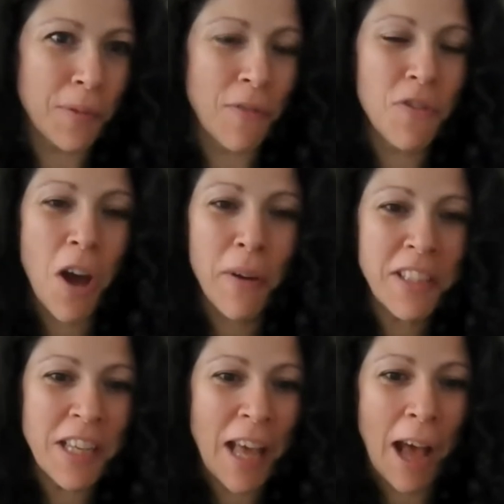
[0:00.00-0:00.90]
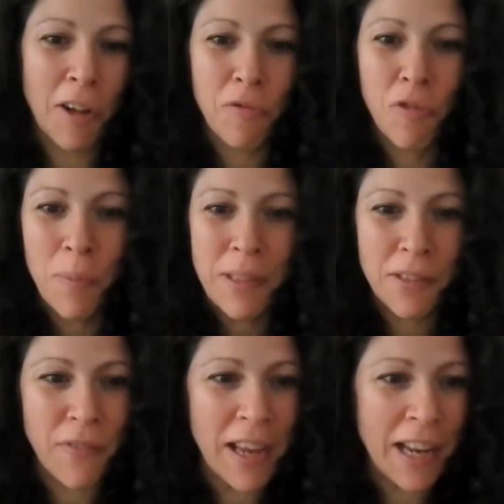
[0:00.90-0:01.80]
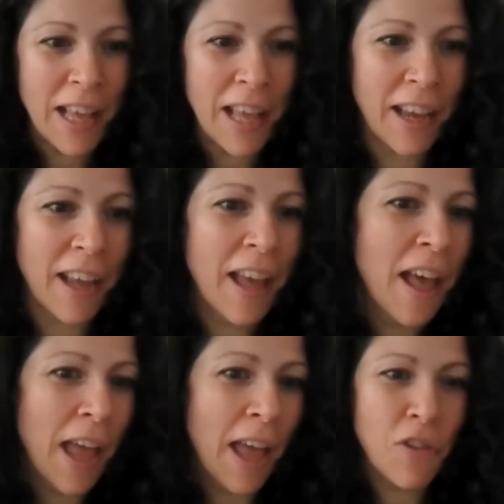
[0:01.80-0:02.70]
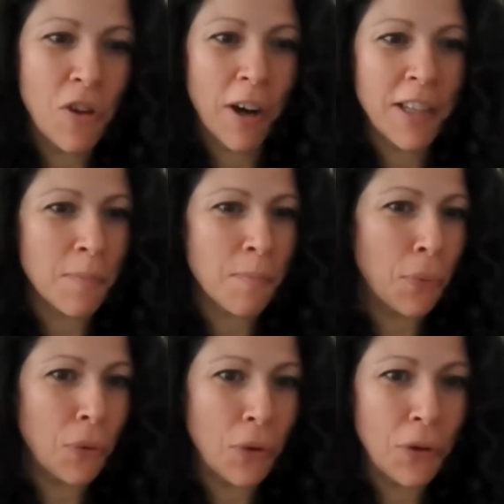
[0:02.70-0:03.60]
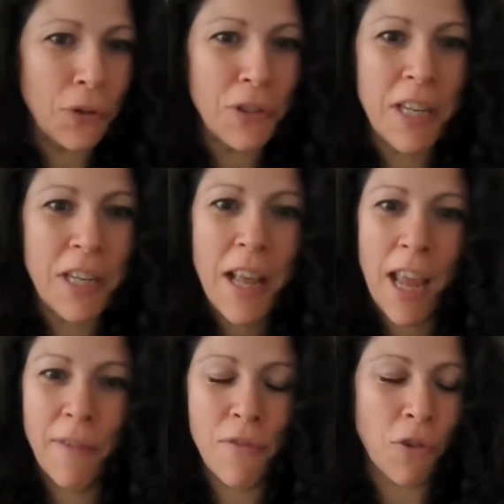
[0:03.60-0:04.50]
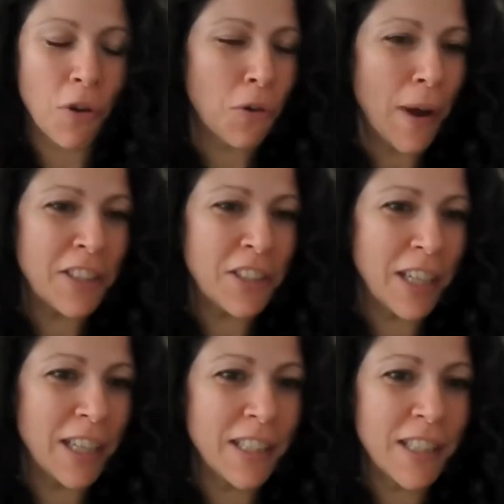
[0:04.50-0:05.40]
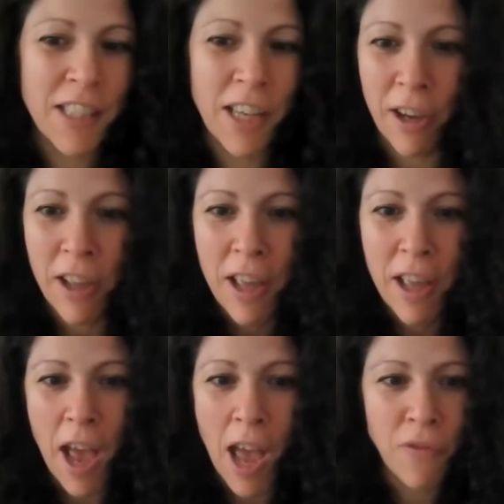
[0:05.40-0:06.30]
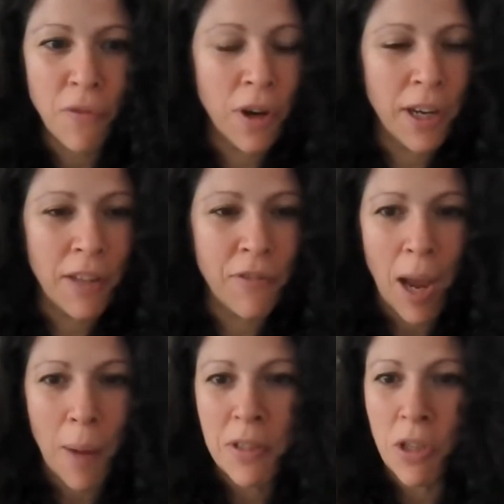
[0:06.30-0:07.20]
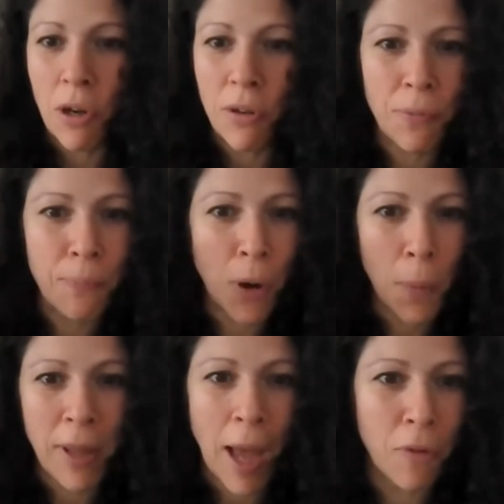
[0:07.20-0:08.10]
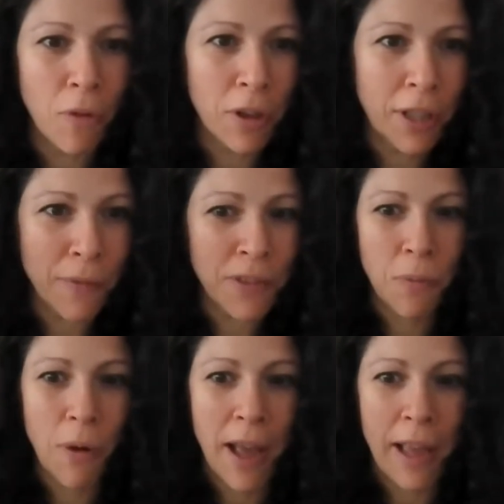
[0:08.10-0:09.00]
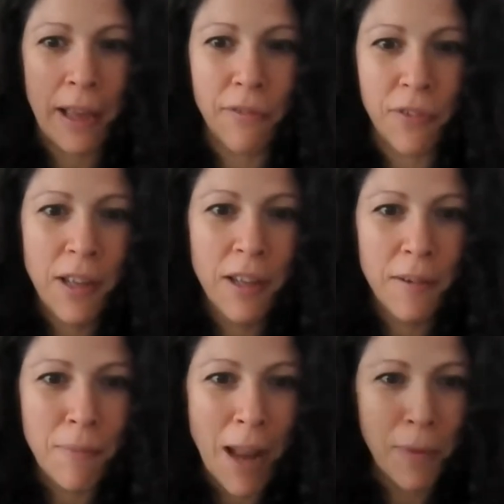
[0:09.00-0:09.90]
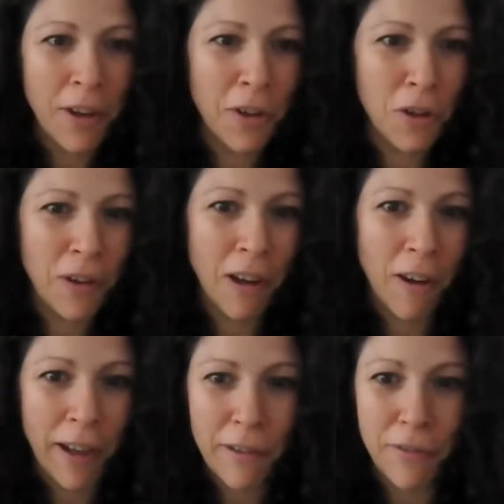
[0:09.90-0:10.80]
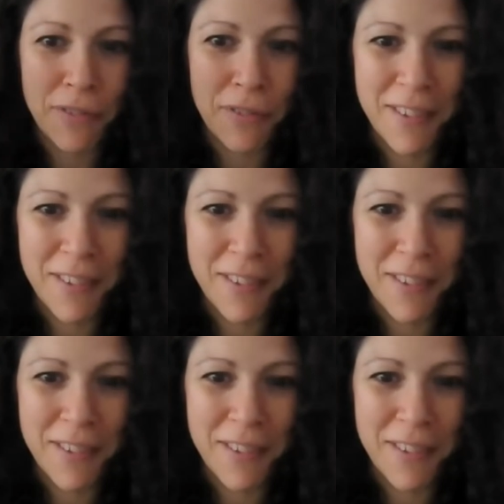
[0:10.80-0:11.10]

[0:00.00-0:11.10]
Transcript: So I have no idea how the room is feeling, if you guys are bored, if you've got questions. So everyone, if your camera's off, pop your camera on, give us a wave. Let me know you're alive.